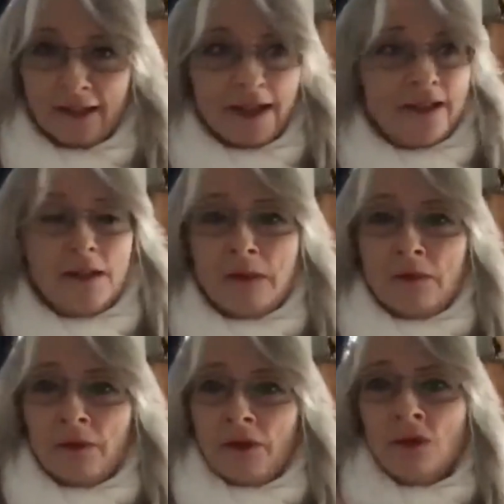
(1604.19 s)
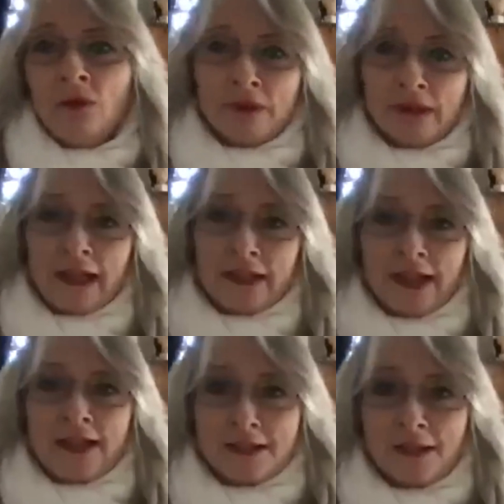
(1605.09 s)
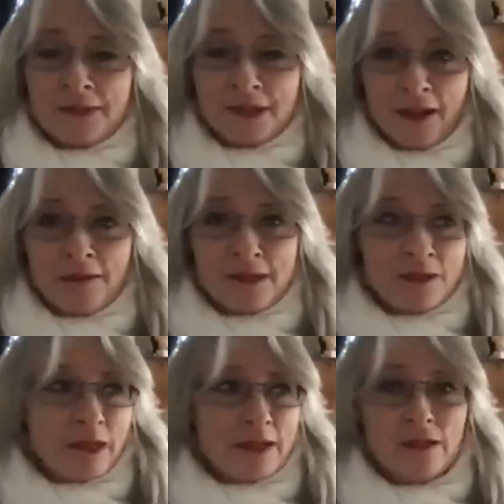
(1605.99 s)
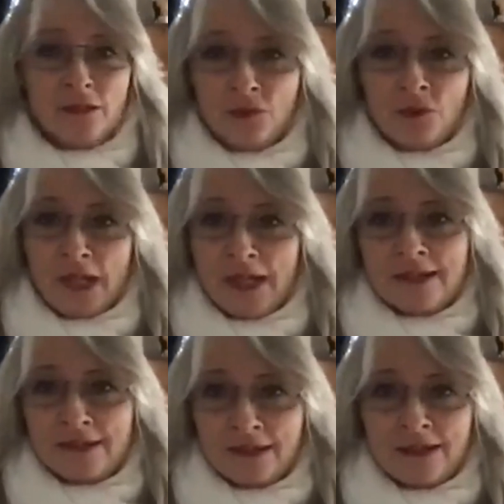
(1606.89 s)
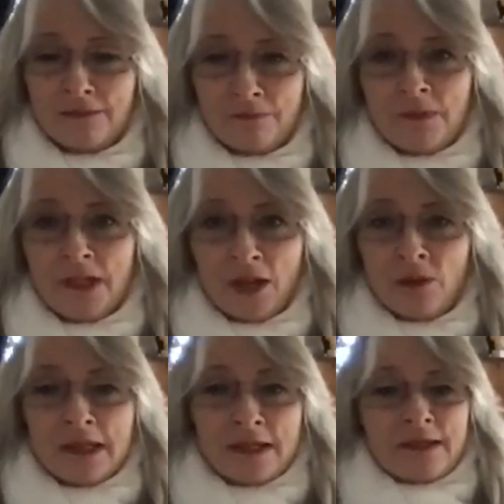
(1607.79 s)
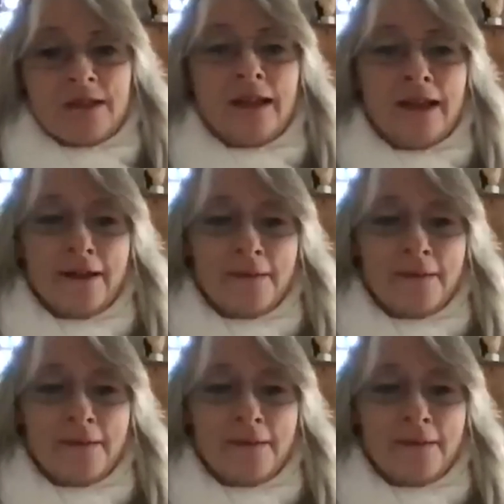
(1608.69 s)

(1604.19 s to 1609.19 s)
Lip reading: And I'm like, well, we're all like that sometimes. And we sort of all need to, it doesn't.